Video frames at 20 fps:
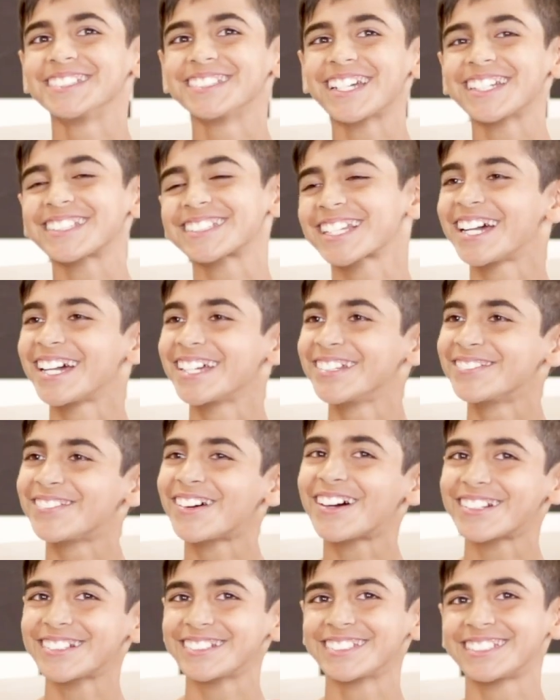That's kind of
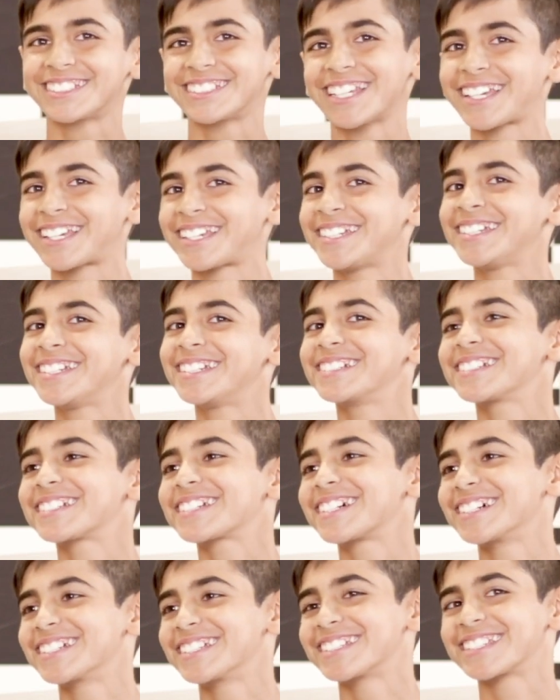hard to say
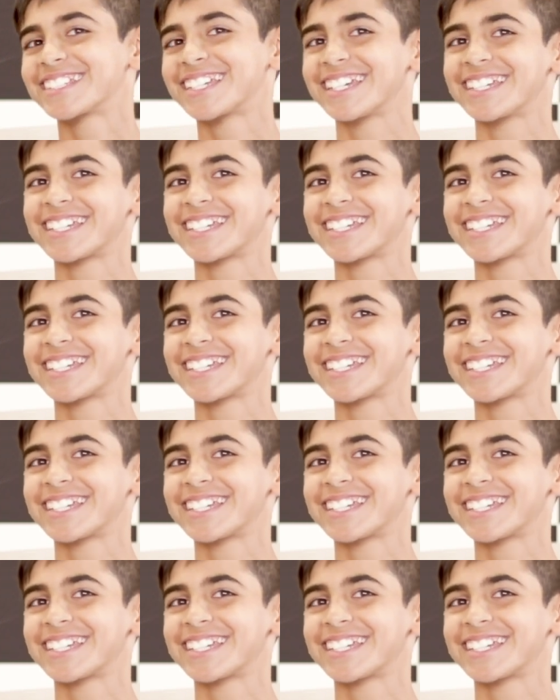because, yeah.